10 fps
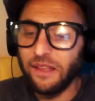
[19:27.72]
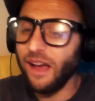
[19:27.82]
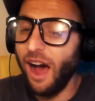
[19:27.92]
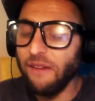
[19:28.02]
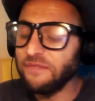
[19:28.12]

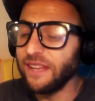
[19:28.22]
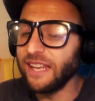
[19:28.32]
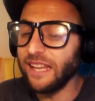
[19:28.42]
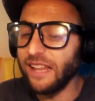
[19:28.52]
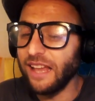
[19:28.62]

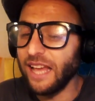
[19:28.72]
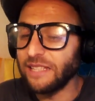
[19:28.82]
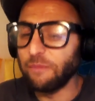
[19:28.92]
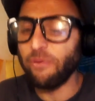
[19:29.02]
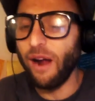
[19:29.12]
often
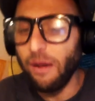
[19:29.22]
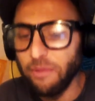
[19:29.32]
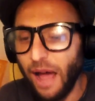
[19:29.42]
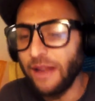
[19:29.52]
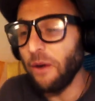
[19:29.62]
as the
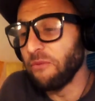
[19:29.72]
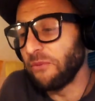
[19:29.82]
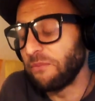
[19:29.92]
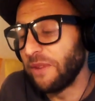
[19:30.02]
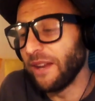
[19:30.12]
problem. I know,
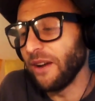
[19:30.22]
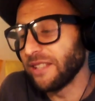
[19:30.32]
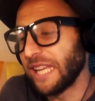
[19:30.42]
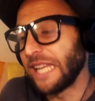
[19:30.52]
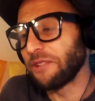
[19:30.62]

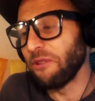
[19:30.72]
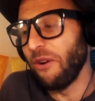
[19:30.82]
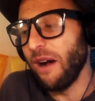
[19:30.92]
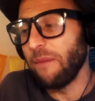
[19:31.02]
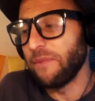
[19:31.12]
as kids
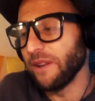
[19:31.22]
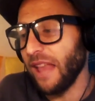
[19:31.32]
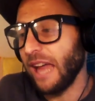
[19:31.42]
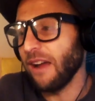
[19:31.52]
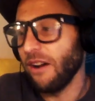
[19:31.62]
grow up, they're
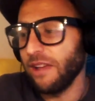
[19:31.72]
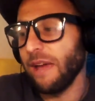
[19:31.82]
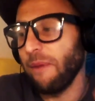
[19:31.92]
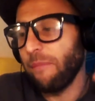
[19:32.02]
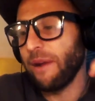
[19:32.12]
like, oh yeah,
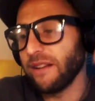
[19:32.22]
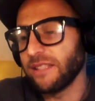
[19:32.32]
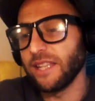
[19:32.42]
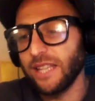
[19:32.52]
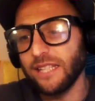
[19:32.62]
my parents
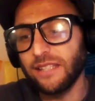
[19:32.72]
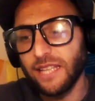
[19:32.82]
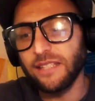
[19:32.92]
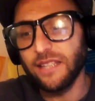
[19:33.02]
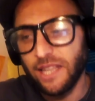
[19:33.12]
did this,
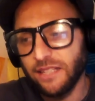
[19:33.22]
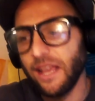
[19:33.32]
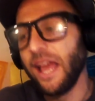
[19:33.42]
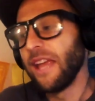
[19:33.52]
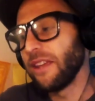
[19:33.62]
and
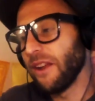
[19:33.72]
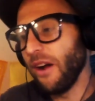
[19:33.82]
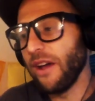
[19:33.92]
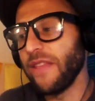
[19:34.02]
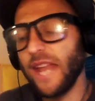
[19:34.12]

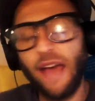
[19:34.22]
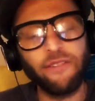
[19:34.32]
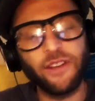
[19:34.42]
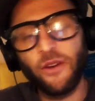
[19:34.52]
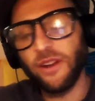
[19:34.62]
then
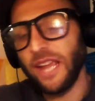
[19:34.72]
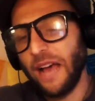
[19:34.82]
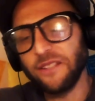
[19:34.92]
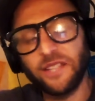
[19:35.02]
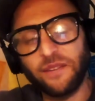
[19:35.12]
having to go to
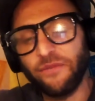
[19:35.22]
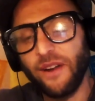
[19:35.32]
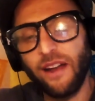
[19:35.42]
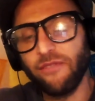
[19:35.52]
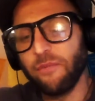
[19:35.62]
counseling
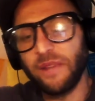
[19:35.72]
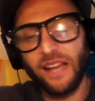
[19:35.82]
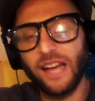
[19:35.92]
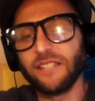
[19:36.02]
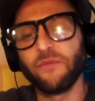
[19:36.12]
forever
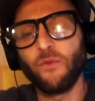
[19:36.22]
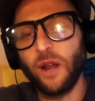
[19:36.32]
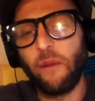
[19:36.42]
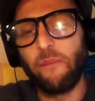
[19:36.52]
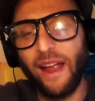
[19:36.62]
because of what
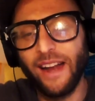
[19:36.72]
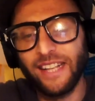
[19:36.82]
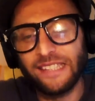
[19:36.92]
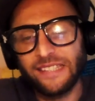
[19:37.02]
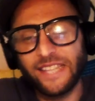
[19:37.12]
our
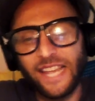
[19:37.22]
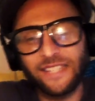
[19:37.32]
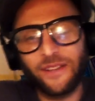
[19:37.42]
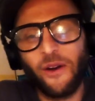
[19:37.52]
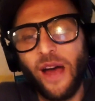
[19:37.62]
parents did.
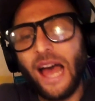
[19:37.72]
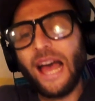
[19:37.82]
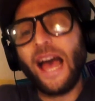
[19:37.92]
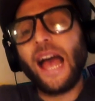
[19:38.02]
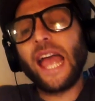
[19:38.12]
So
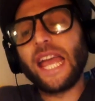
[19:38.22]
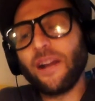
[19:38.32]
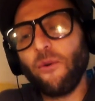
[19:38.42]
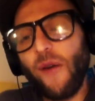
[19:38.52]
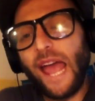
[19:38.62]
in
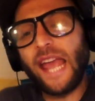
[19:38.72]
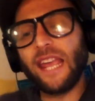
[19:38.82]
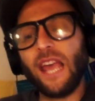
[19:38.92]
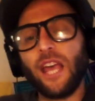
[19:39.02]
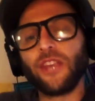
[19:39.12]
a
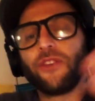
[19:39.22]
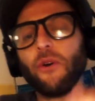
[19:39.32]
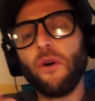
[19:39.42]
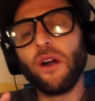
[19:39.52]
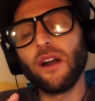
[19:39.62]
way,
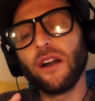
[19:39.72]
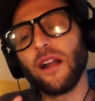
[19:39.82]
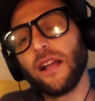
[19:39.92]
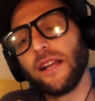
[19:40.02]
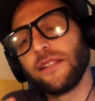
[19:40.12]
you're
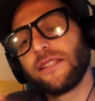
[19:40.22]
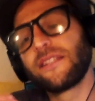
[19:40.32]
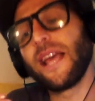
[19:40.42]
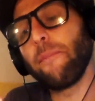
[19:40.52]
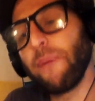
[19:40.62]

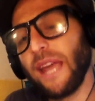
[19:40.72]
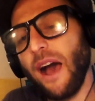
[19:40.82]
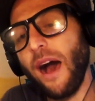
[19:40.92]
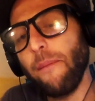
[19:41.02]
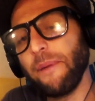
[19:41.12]
stepping
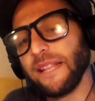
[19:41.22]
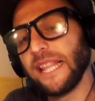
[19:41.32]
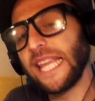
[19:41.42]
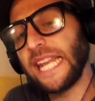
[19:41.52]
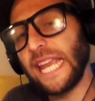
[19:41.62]
up and
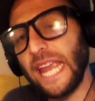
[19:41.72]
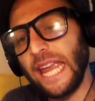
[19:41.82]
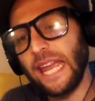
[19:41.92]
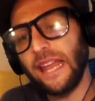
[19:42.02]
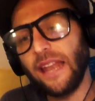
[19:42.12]
leaning
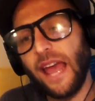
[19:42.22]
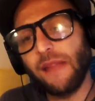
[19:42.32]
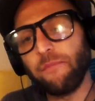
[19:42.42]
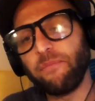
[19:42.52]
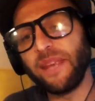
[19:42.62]
in
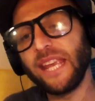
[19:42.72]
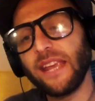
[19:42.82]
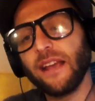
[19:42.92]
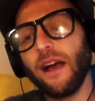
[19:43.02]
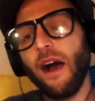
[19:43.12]
and
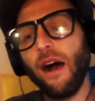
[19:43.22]
being